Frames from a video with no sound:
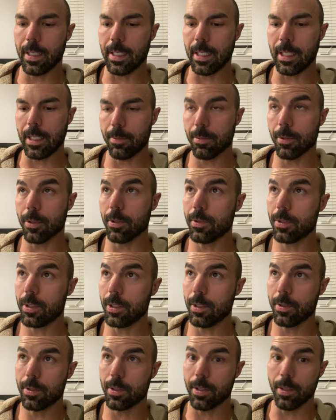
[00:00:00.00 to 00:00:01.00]
Hebrews
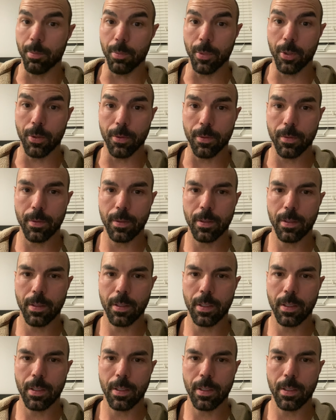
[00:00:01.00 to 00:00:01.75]
used the moon,